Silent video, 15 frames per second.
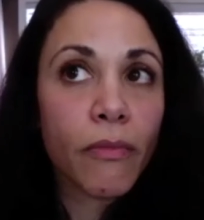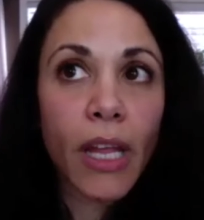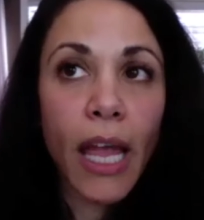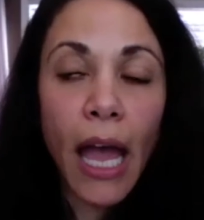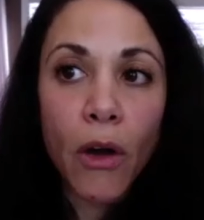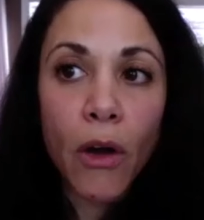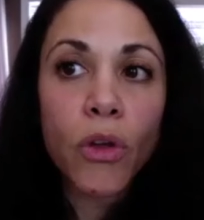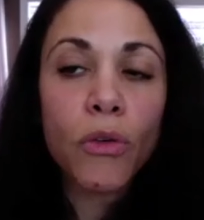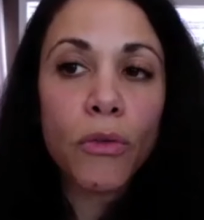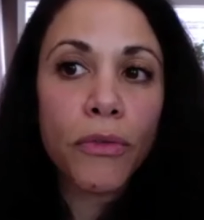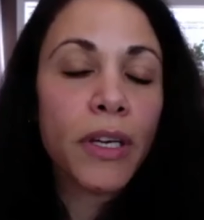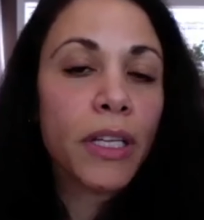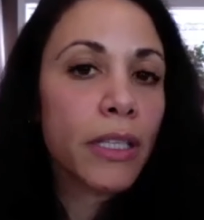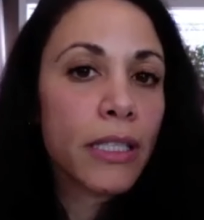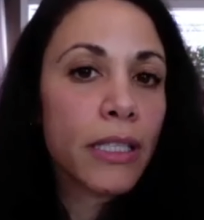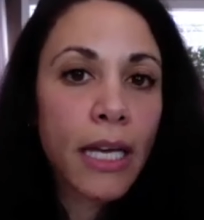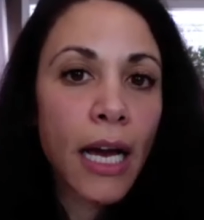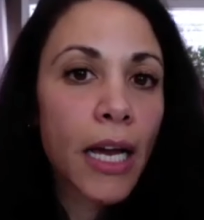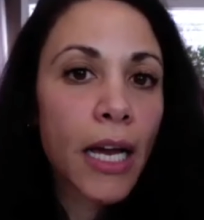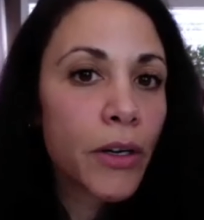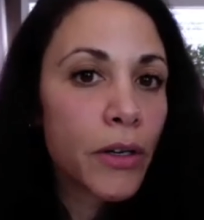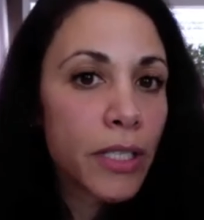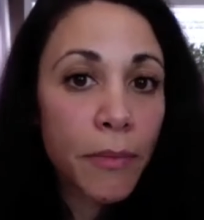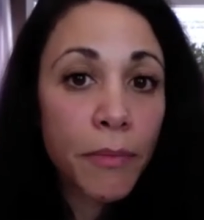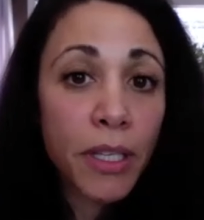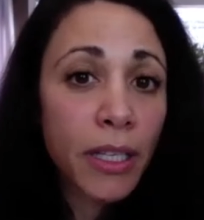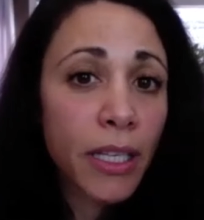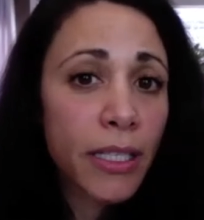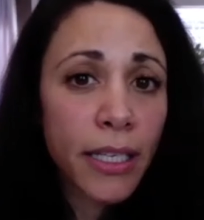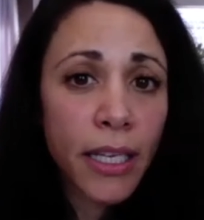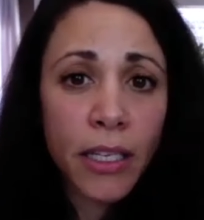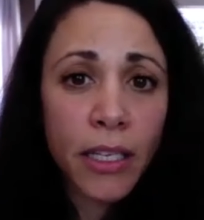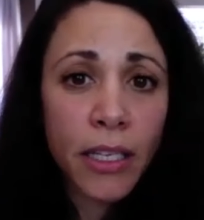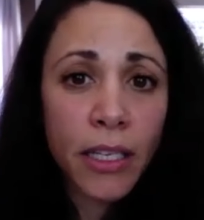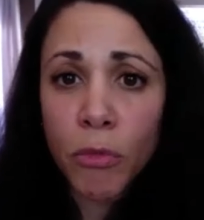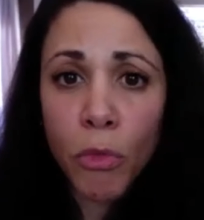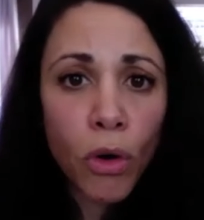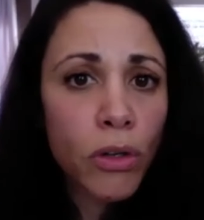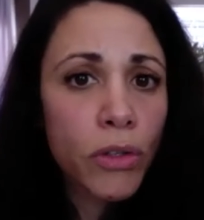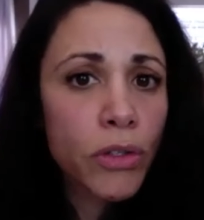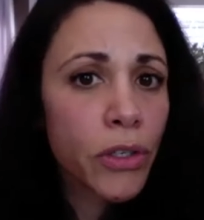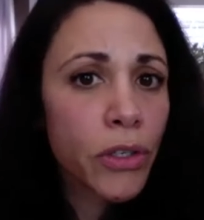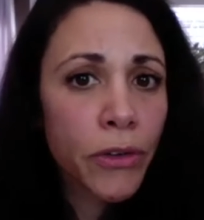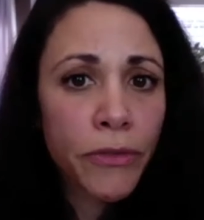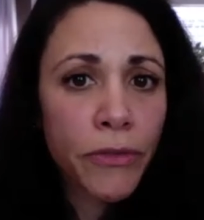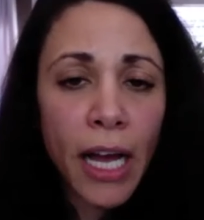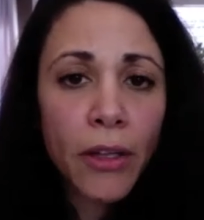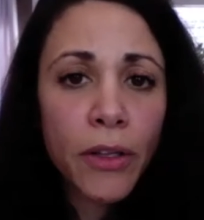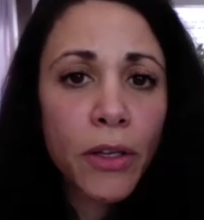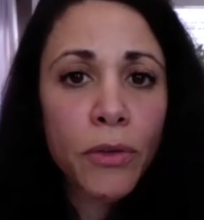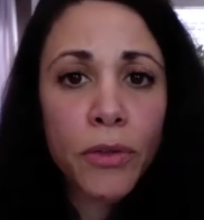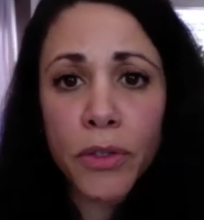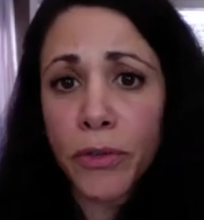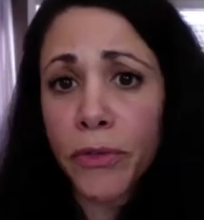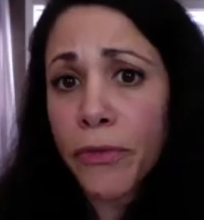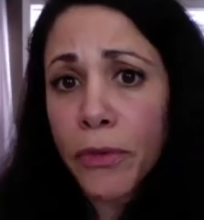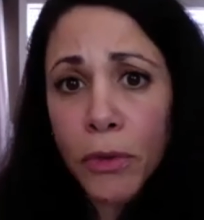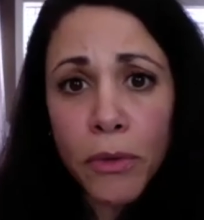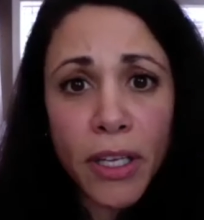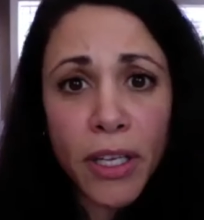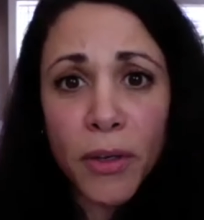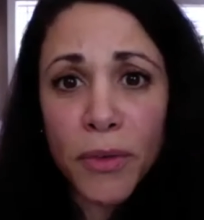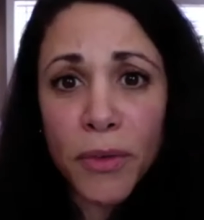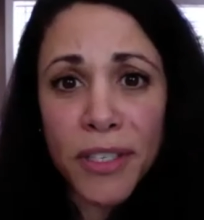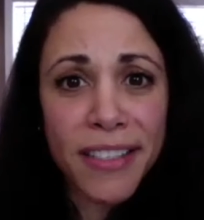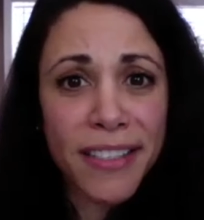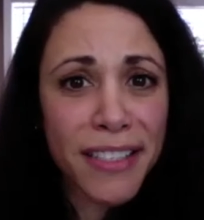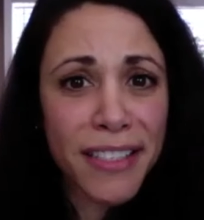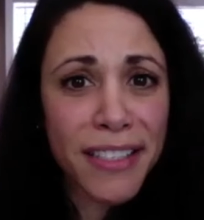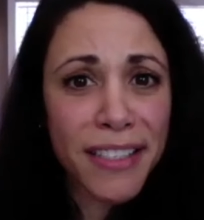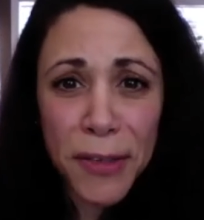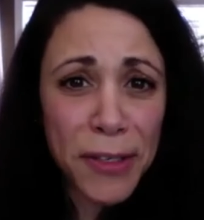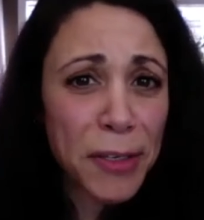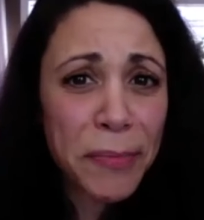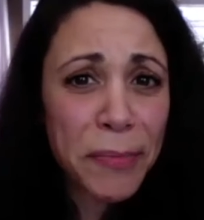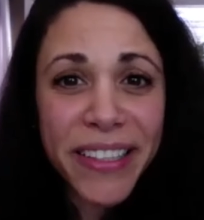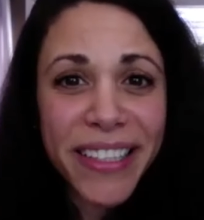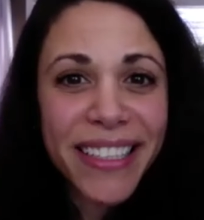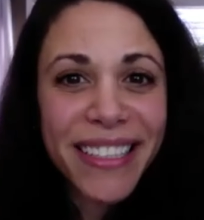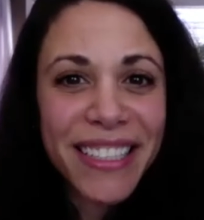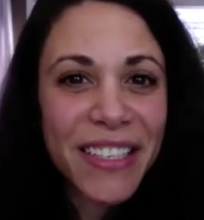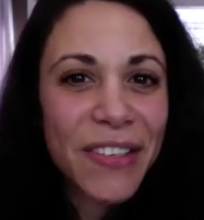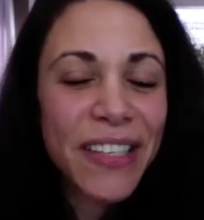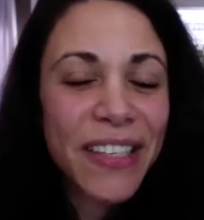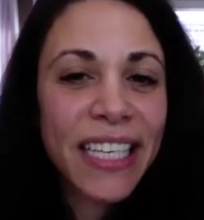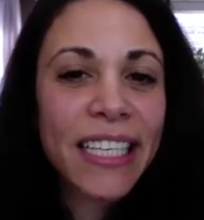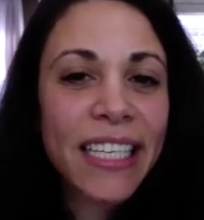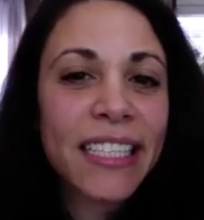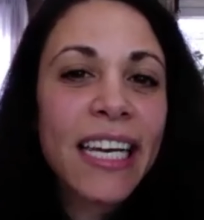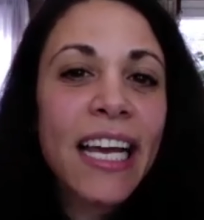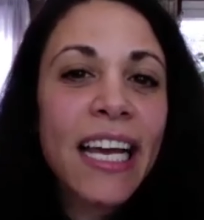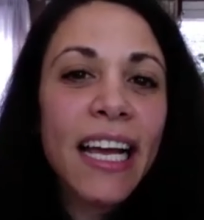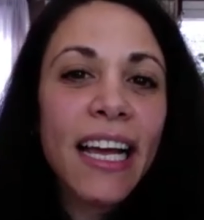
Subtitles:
how you feel inside, or something that's against your morals or your values, or food that you just, completely don't eat.